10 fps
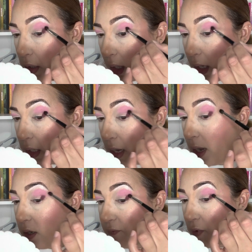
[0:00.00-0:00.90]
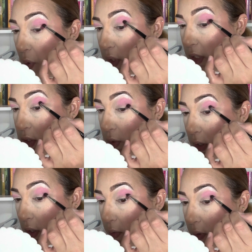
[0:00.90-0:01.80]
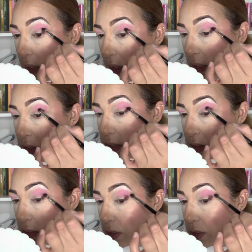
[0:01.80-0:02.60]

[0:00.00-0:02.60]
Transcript: And kind of going into the crease